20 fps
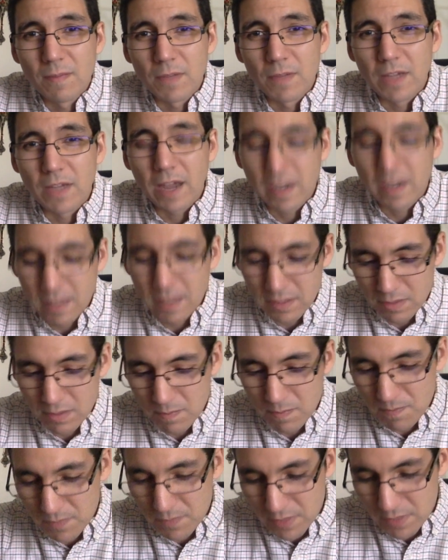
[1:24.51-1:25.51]
The
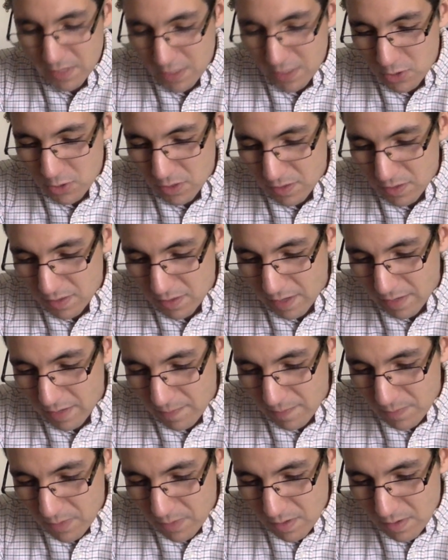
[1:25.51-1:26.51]
Catechism teaches
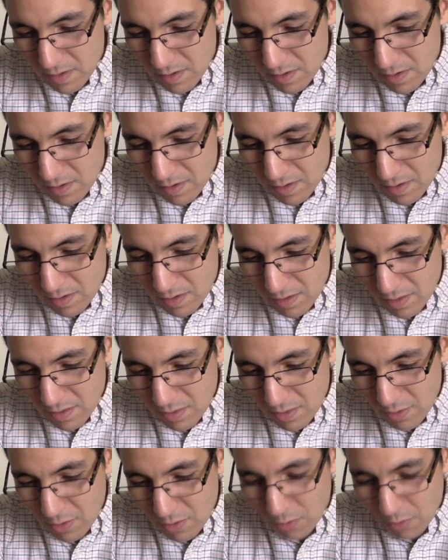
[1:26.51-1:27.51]
that
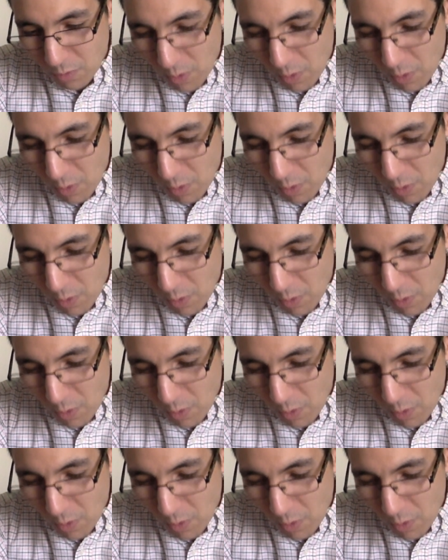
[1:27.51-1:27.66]
the